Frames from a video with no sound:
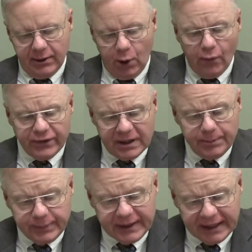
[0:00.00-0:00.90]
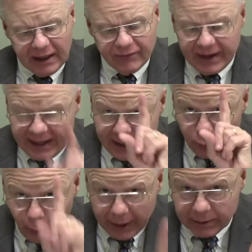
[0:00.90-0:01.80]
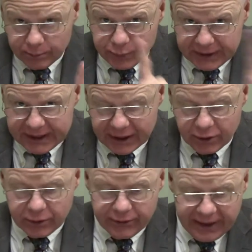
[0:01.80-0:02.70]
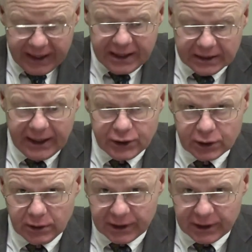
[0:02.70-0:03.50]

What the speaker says: over and beyond any one particular ideological